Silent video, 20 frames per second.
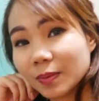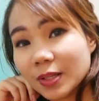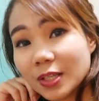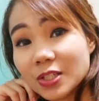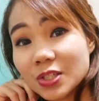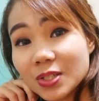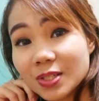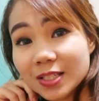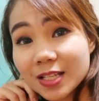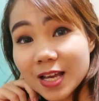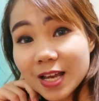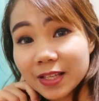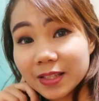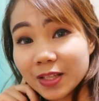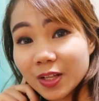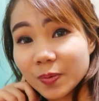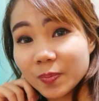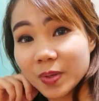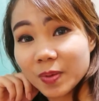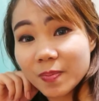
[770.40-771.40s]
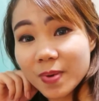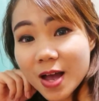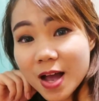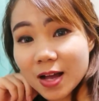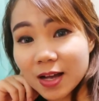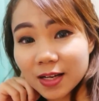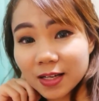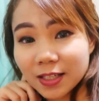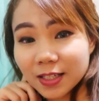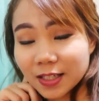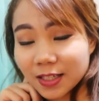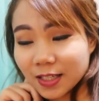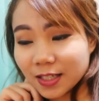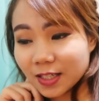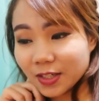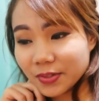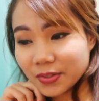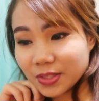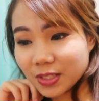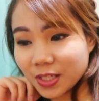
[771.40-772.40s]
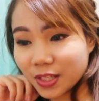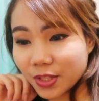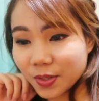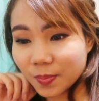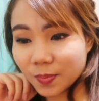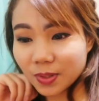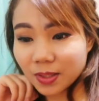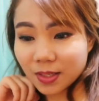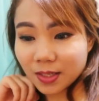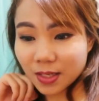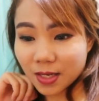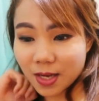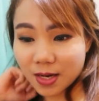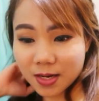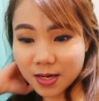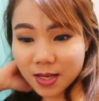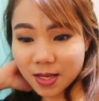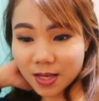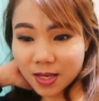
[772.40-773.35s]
in July, they'll be back. I'll see them again.